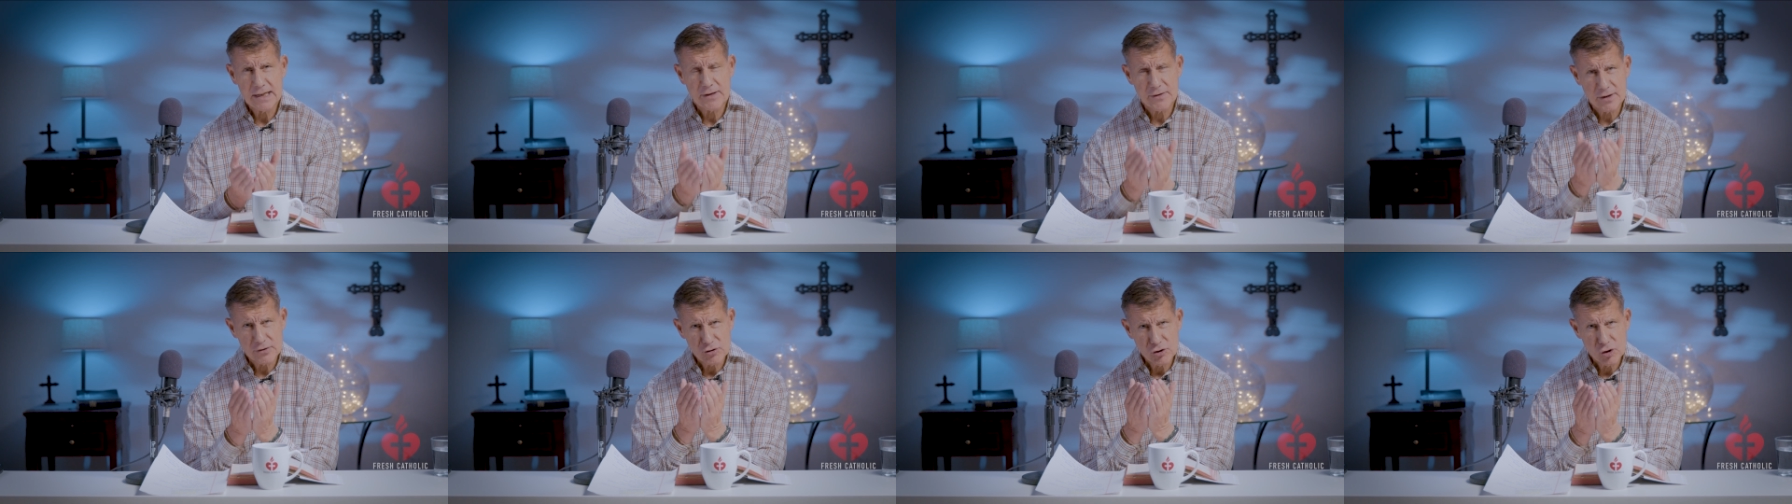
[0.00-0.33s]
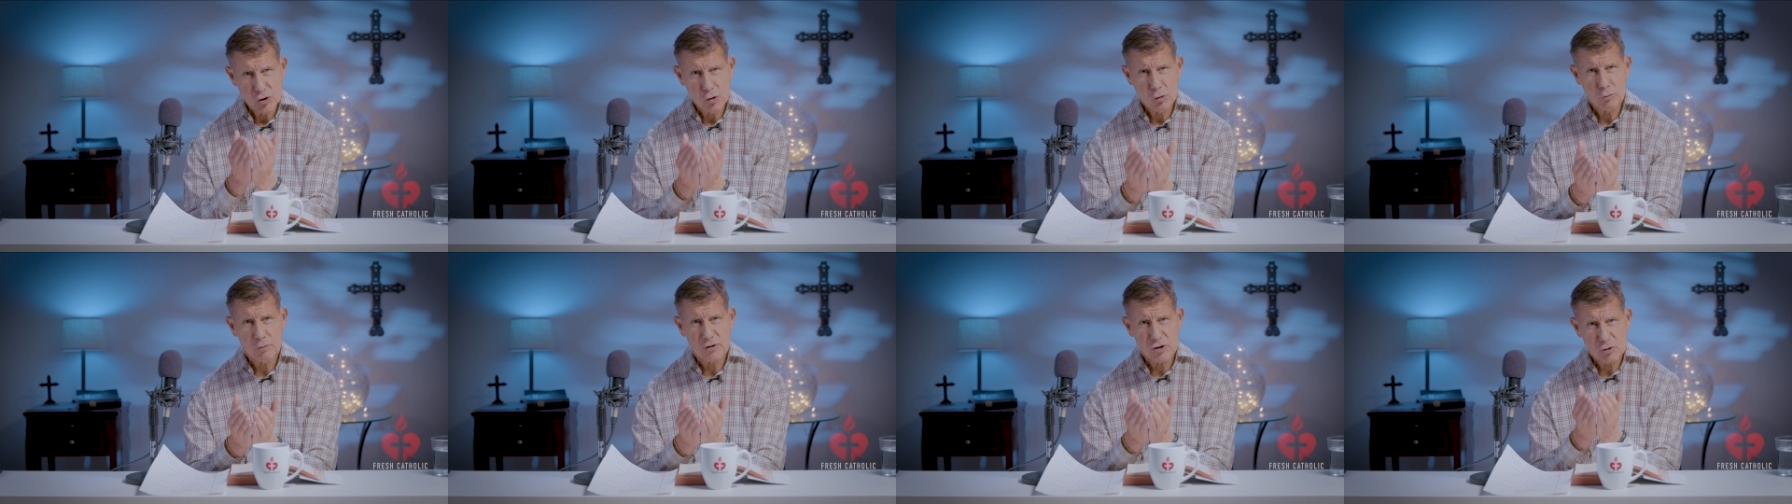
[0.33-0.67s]
the
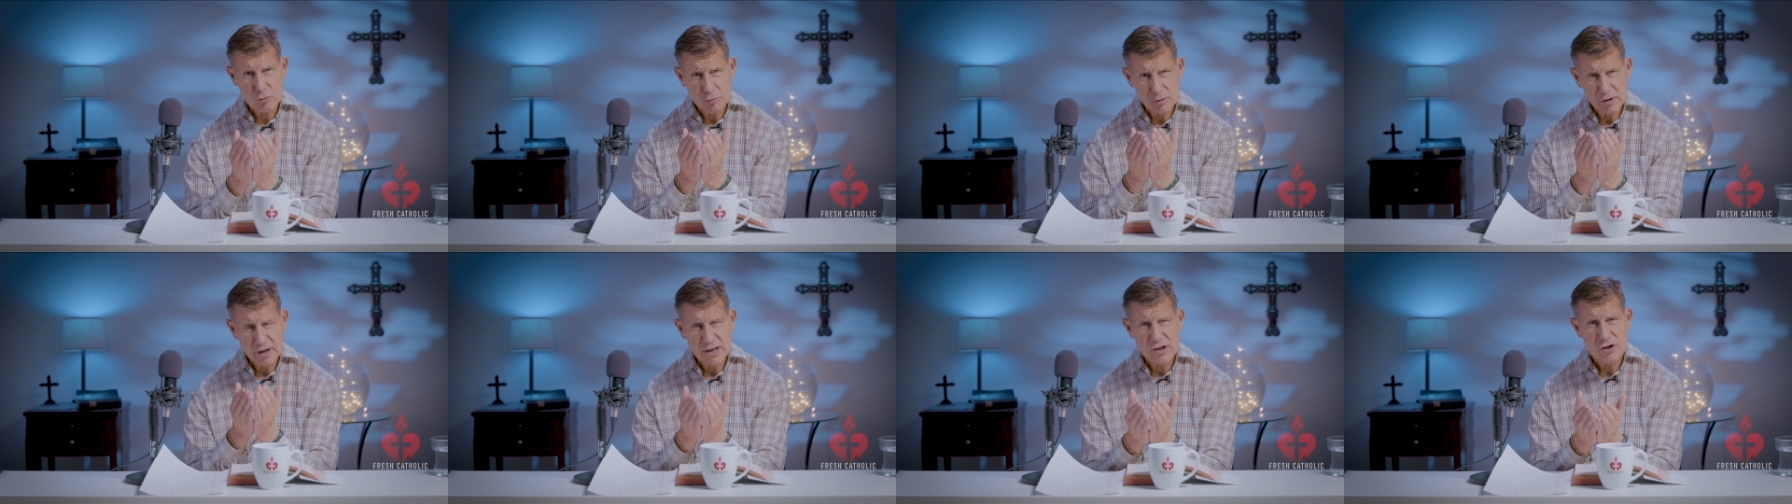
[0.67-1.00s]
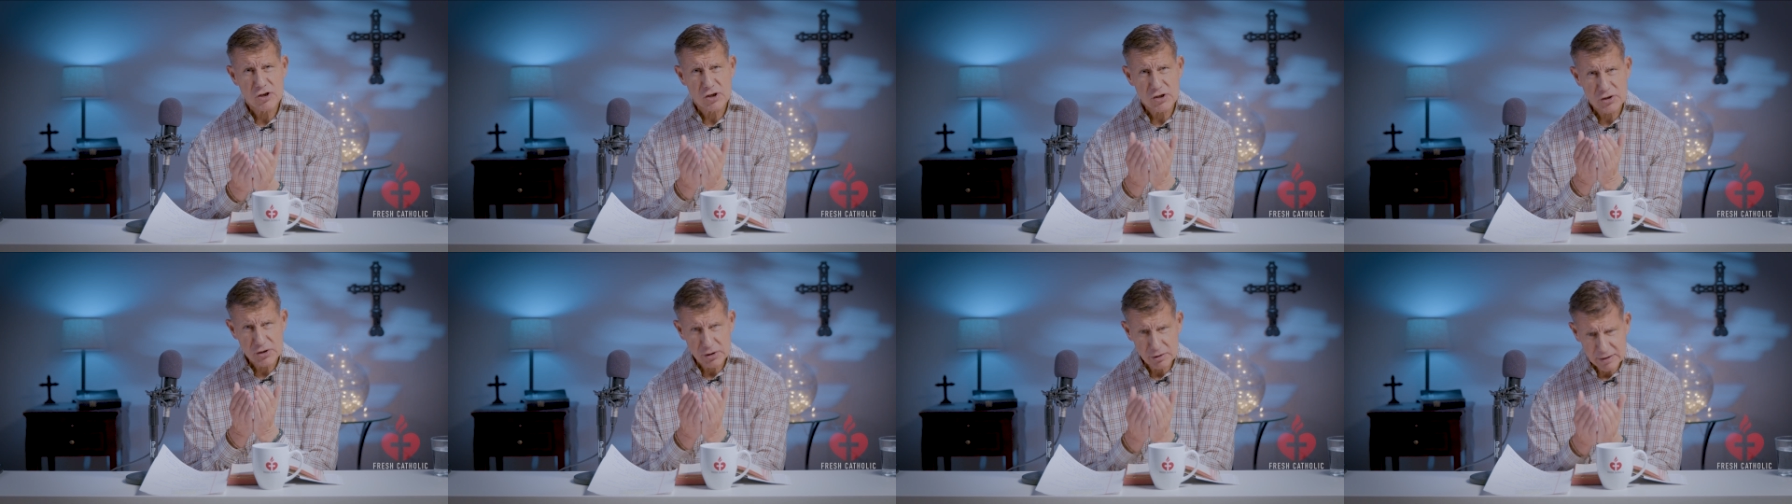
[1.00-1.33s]
Jewish
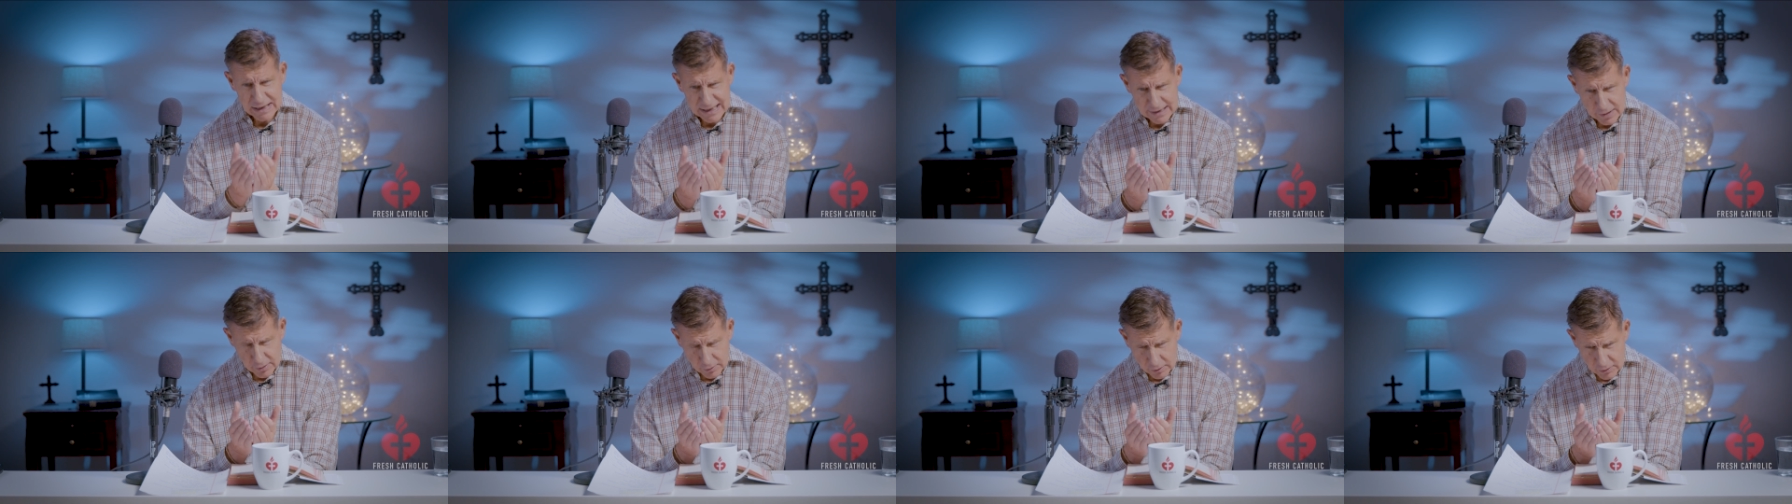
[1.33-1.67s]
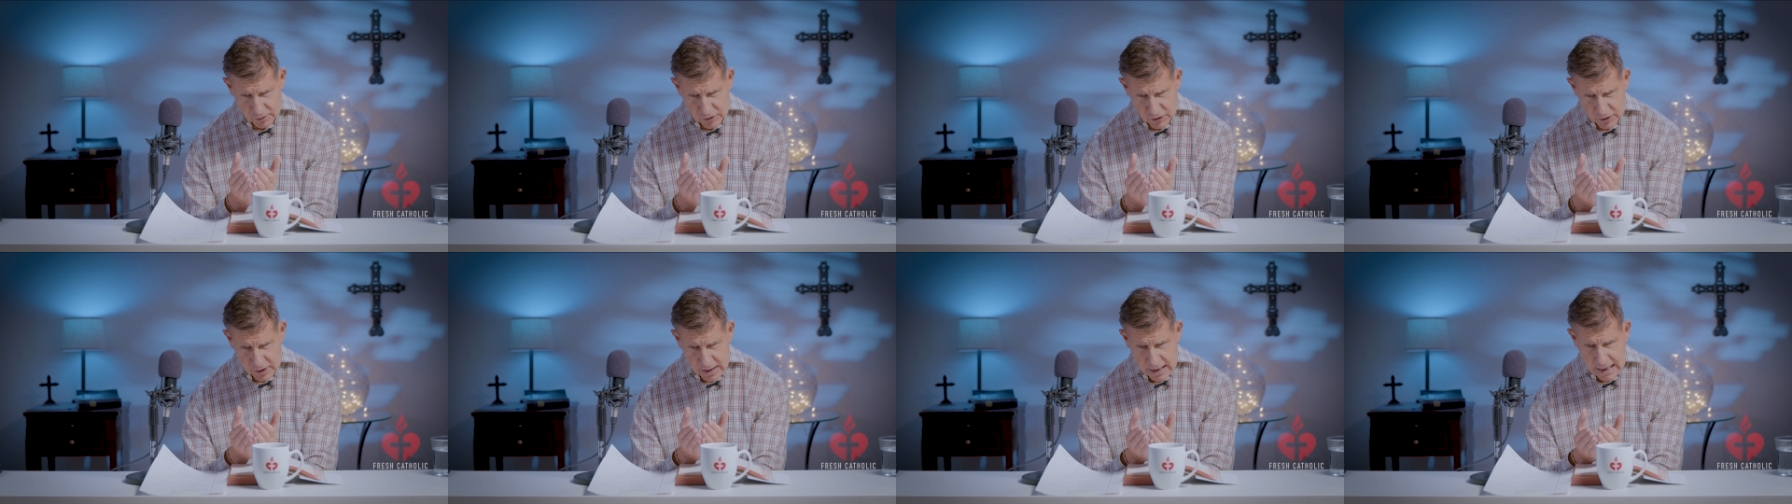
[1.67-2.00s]
religious
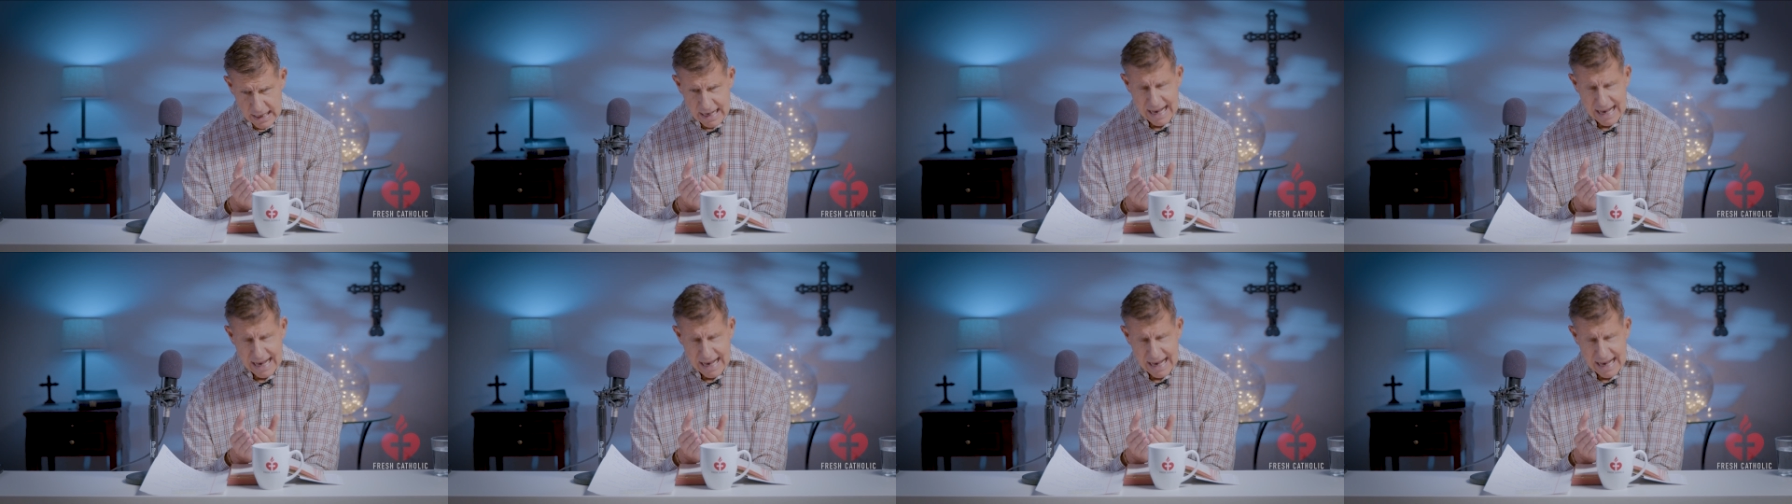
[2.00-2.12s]
leaders